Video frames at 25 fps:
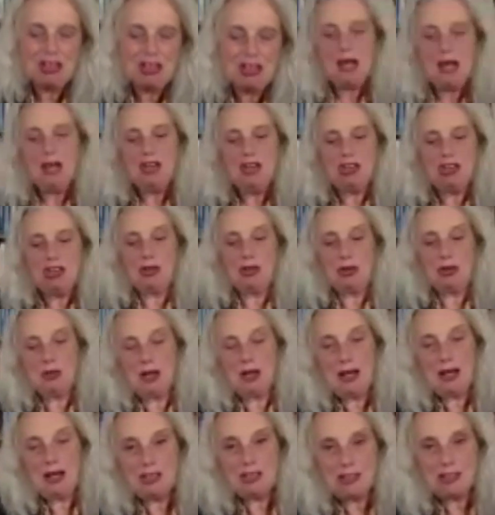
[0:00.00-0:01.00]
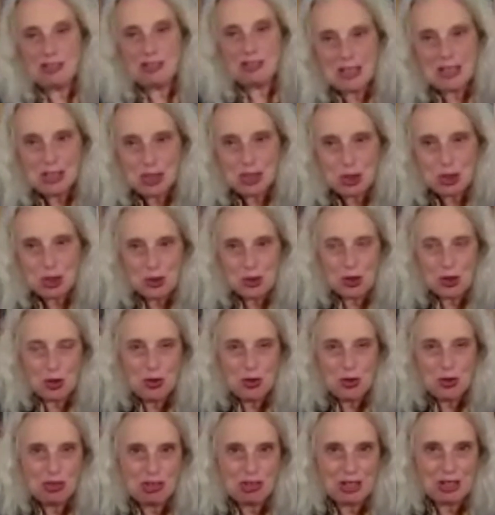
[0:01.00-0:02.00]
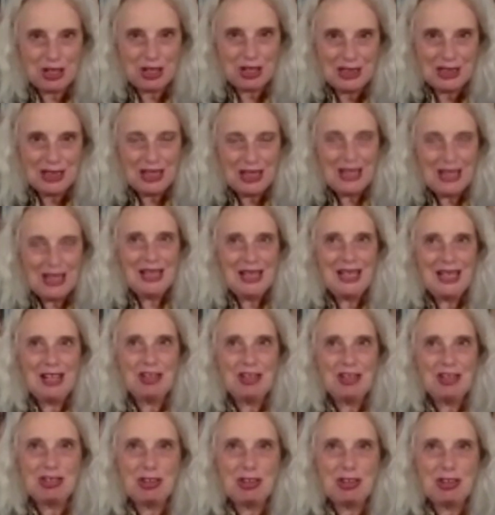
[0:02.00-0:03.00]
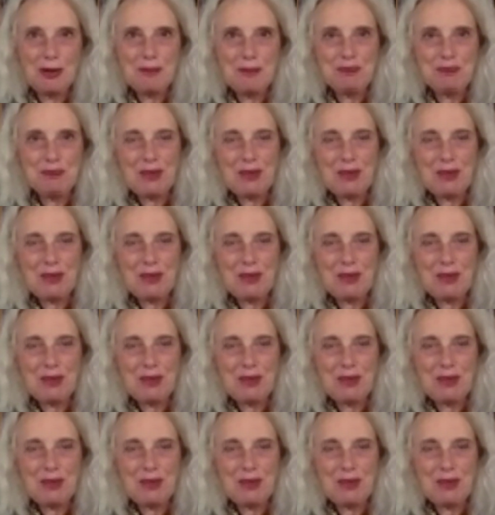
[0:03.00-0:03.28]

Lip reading: so existential coaching is a